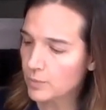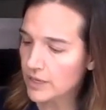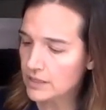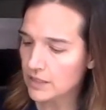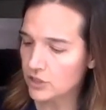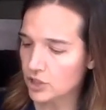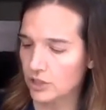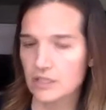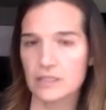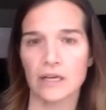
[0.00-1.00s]
pay attention,
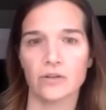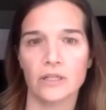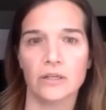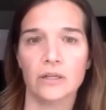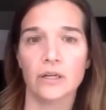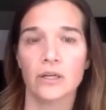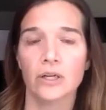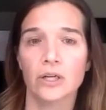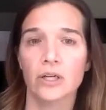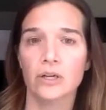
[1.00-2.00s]
it's down here,
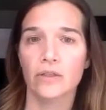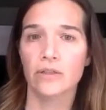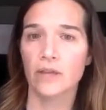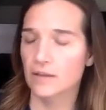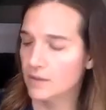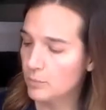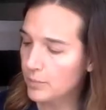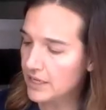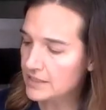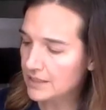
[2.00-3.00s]
that the
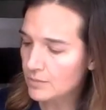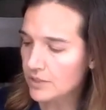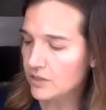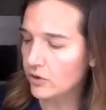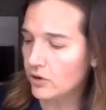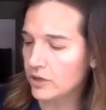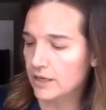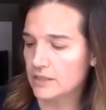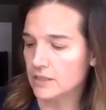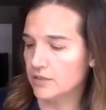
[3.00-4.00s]
base can be all
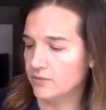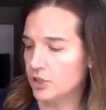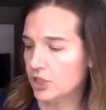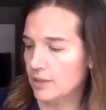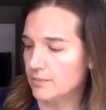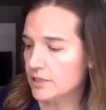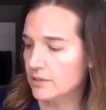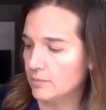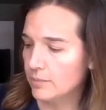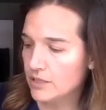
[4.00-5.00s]
kinds of different shapes.
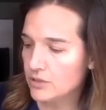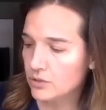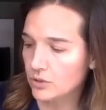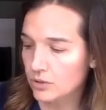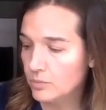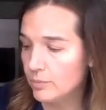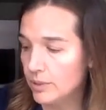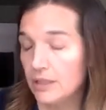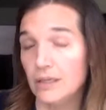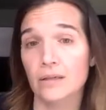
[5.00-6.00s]
The base could
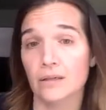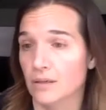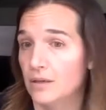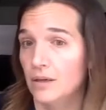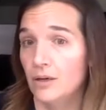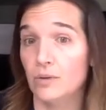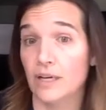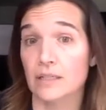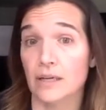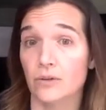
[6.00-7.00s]
be a
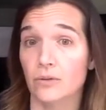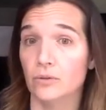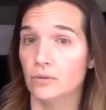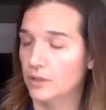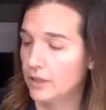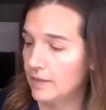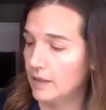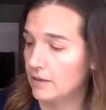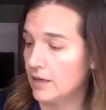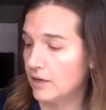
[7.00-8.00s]
rectangle, and
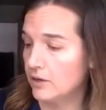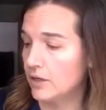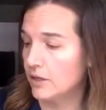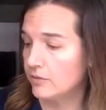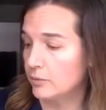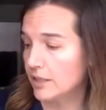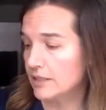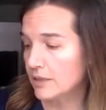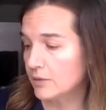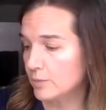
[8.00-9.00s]
then the area of a
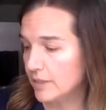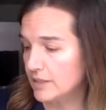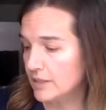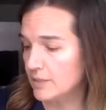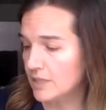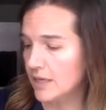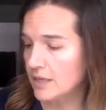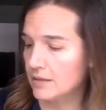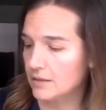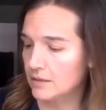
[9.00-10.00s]
rectangle is base times
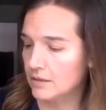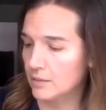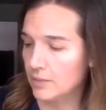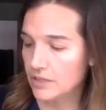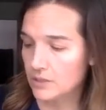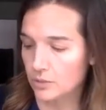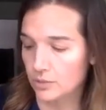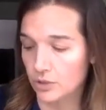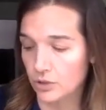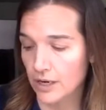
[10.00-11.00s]
height. The base could be
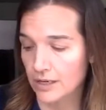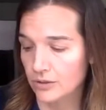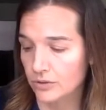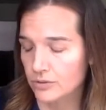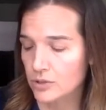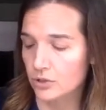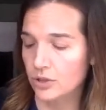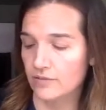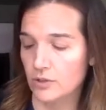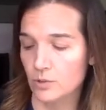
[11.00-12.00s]
a triangle, so you
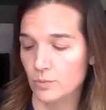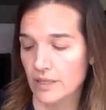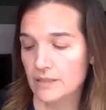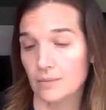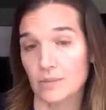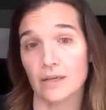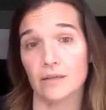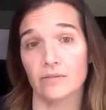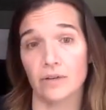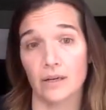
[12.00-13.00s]
have to use base times height
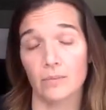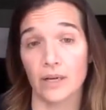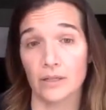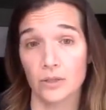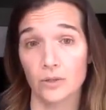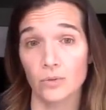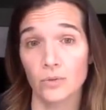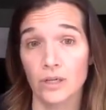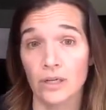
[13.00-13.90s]
divided by 2,